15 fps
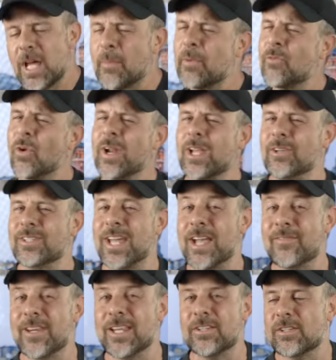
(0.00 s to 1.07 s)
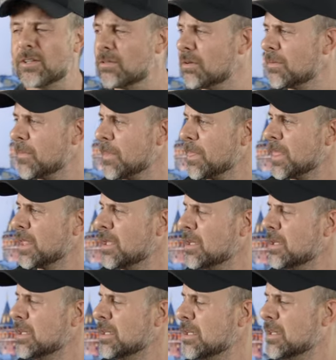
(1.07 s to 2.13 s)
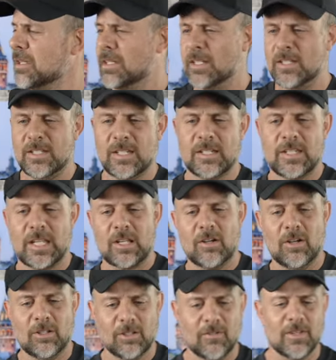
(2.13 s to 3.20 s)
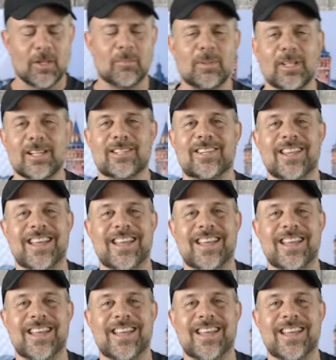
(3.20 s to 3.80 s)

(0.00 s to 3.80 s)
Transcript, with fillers: Now, before I get diving into seems like all over the place.